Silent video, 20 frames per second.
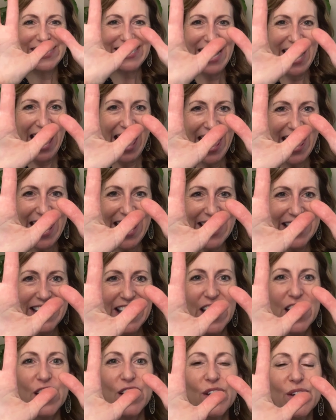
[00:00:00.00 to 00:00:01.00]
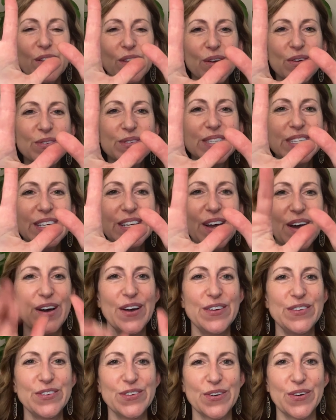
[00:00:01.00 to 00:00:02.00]
10, closing
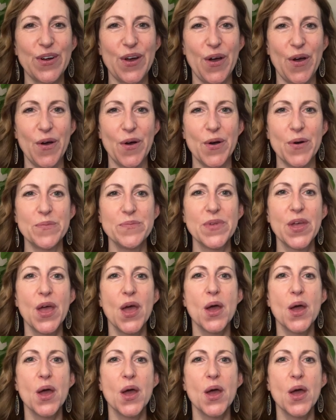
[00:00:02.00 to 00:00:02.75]
on your home.